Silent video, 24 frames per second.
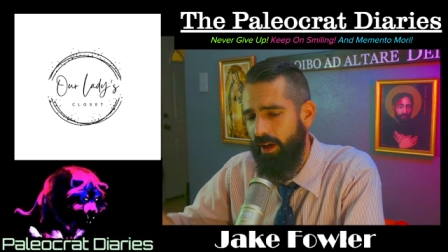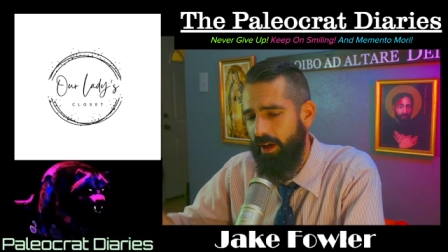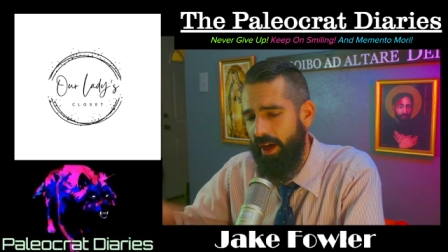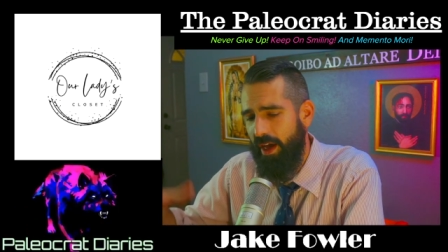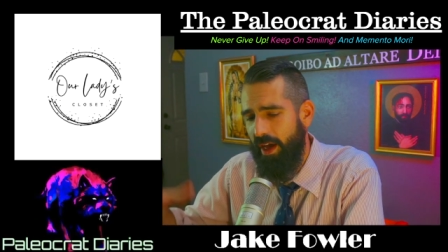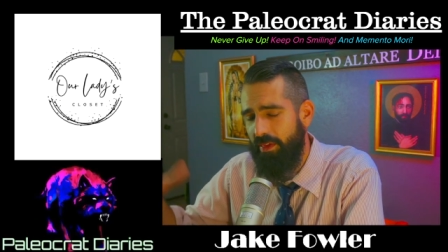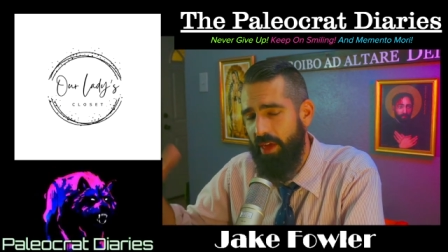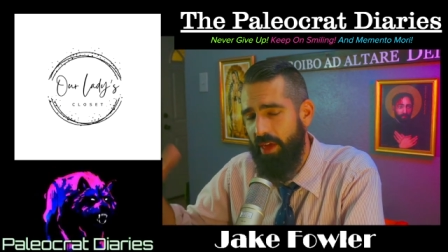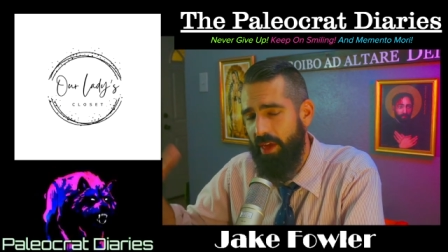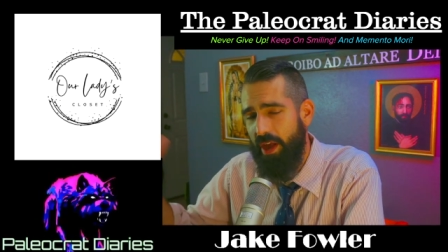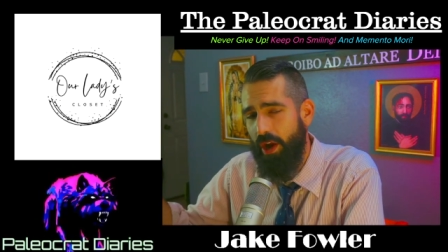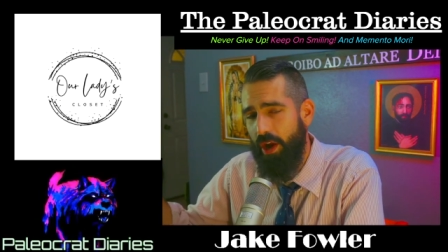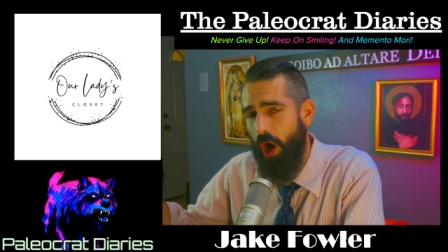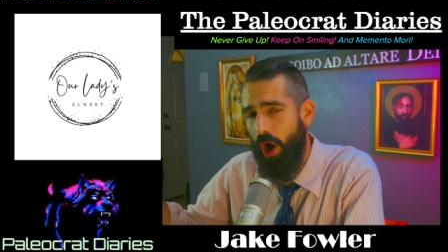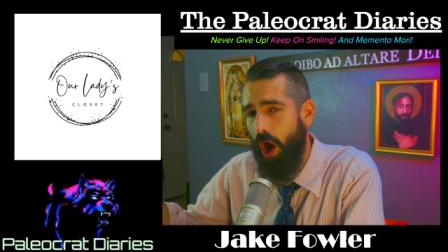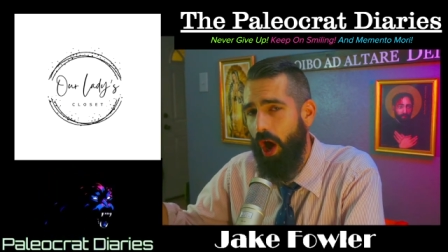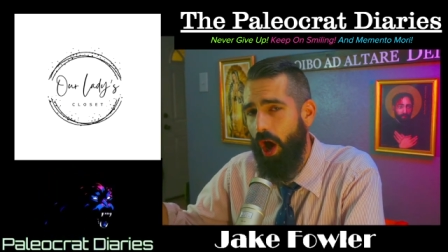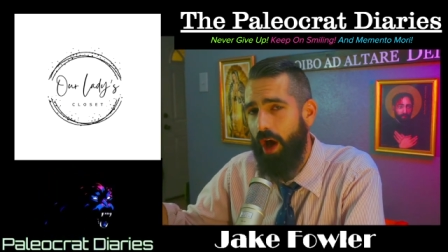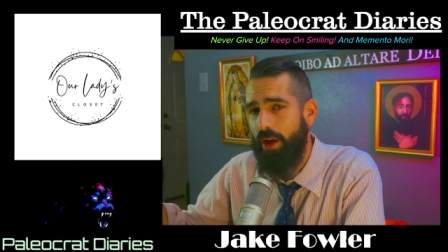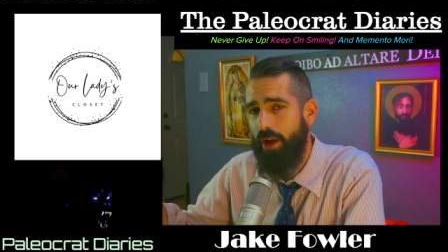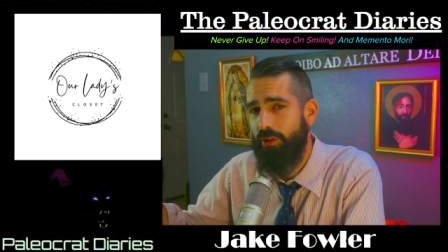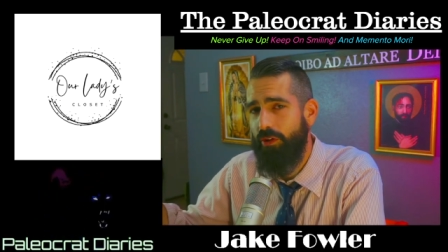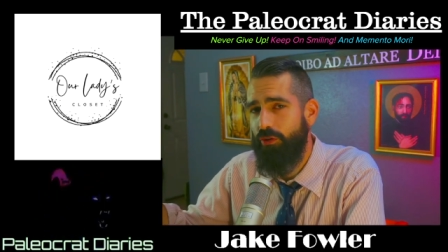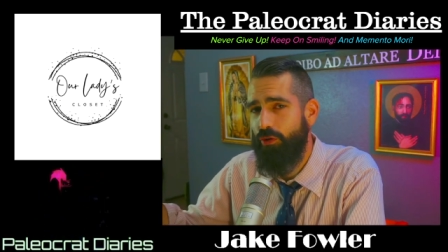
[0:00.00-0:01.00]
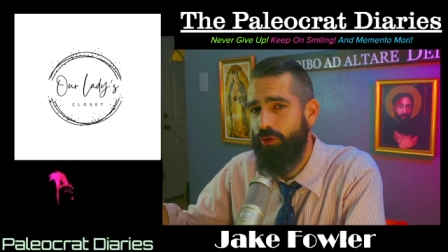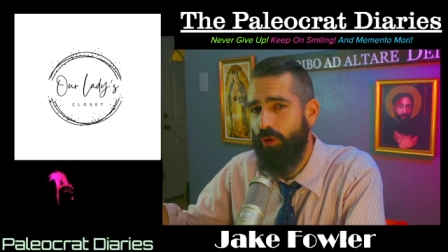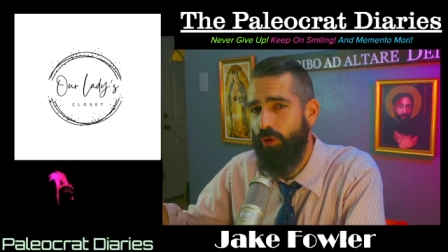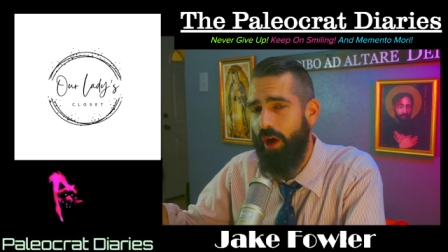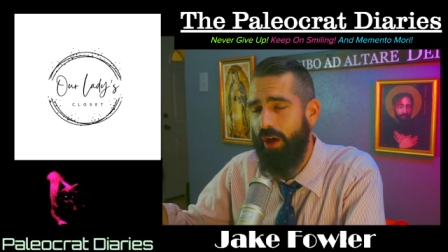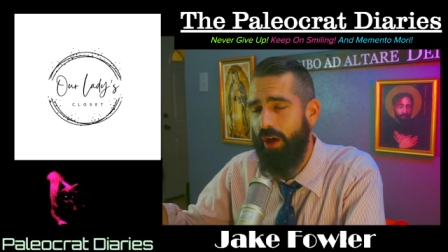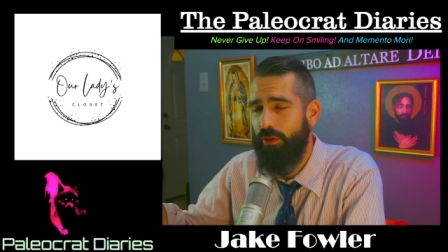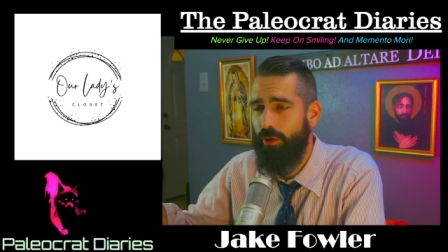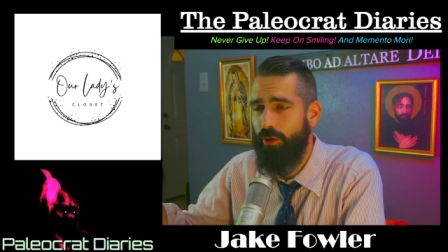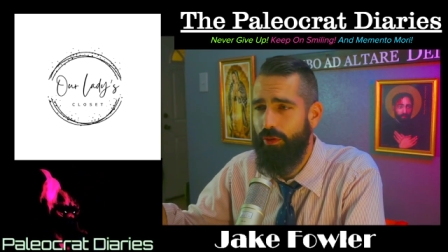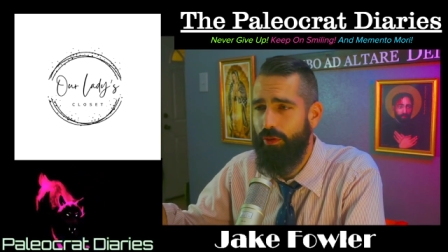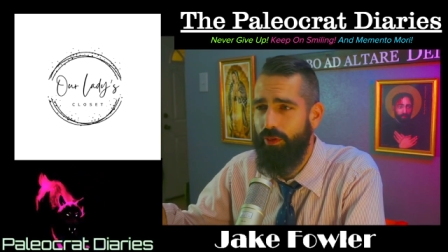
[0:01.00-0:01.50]
and then on to
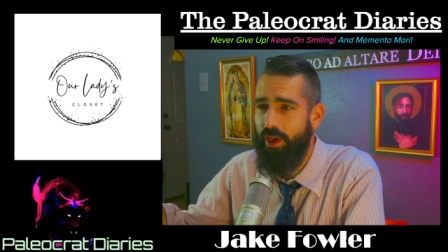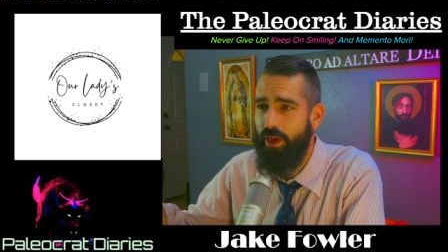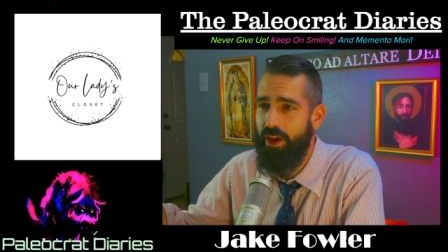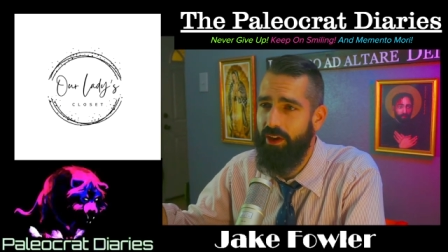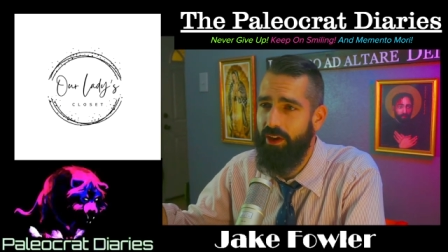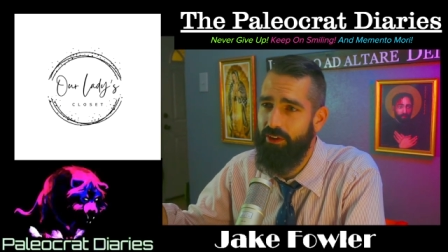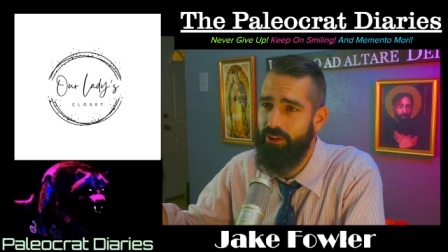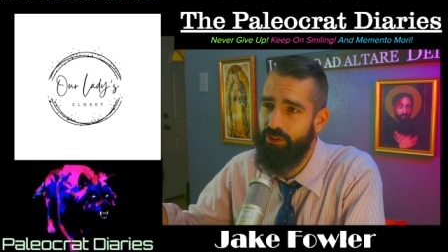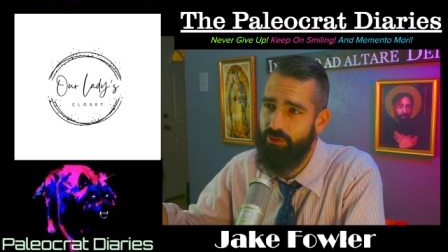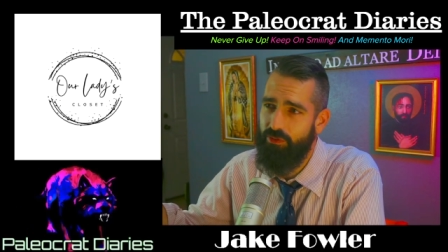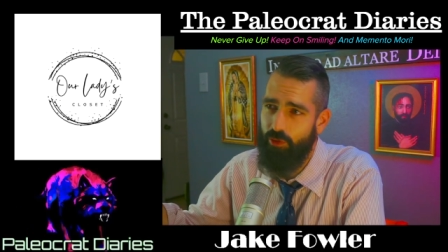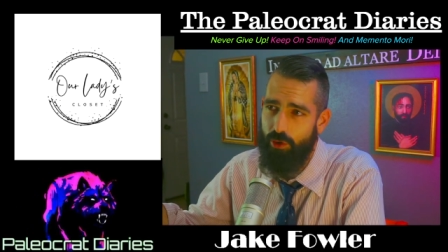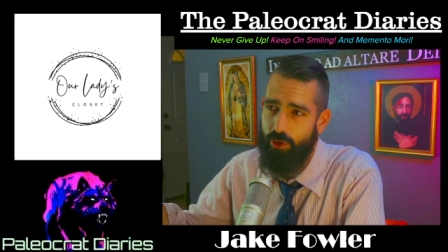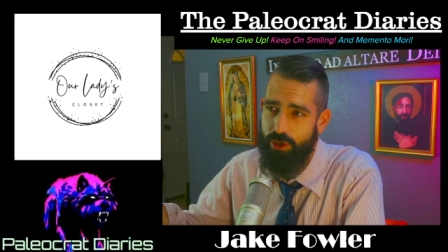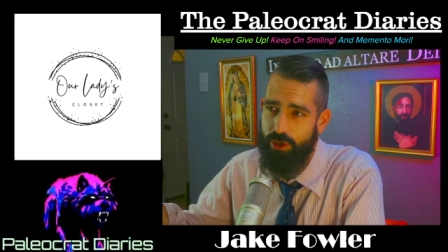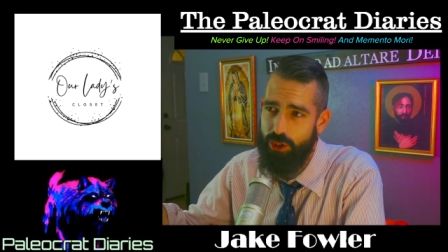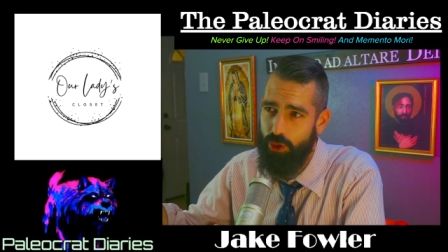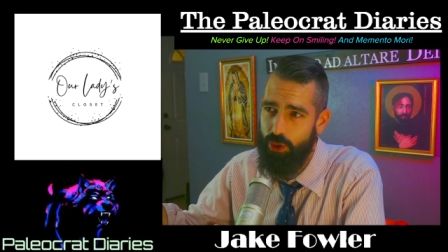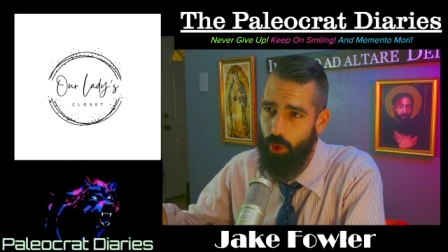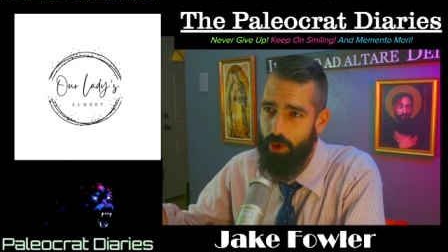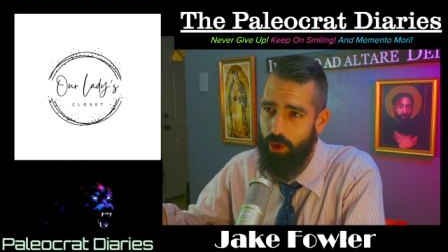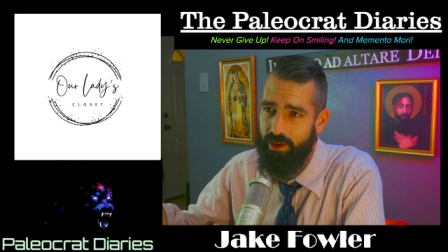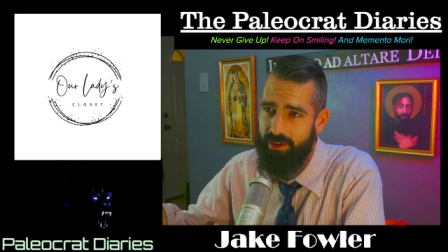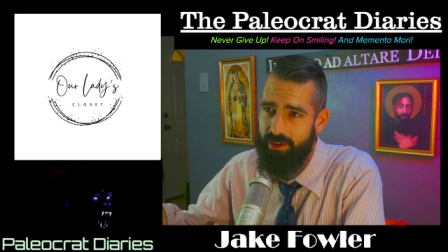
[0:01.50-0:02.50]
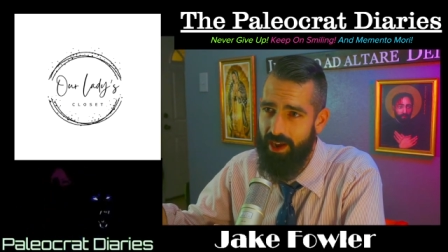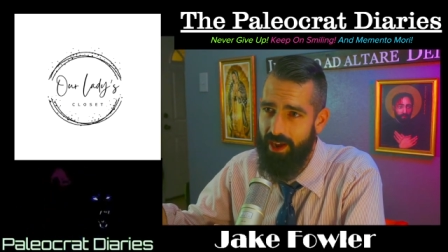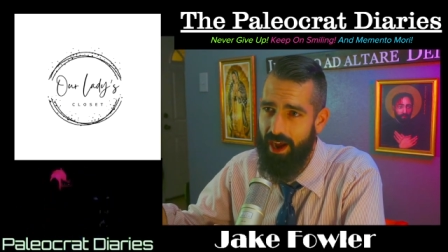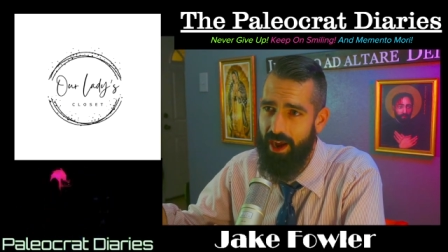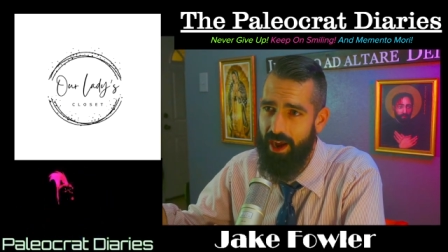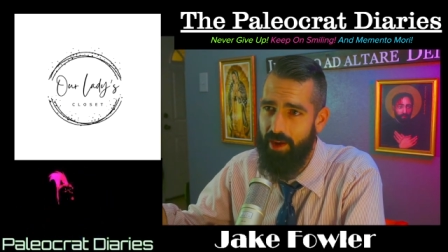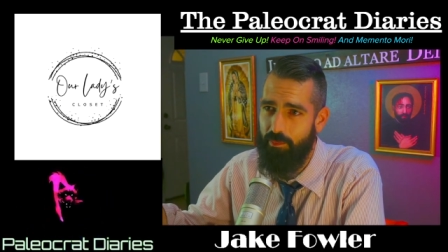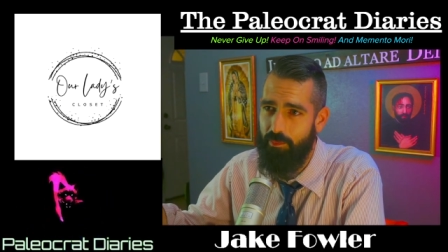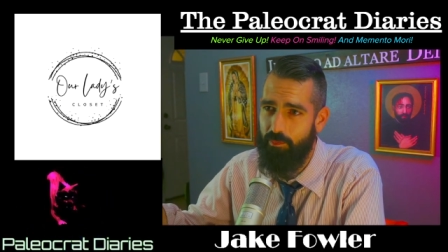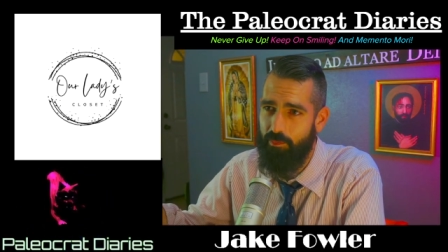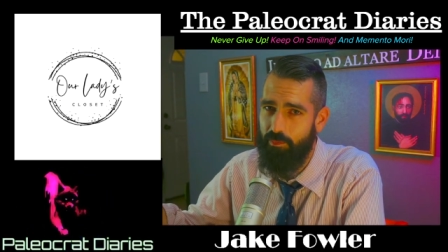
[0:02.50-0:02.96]
other things for a short time.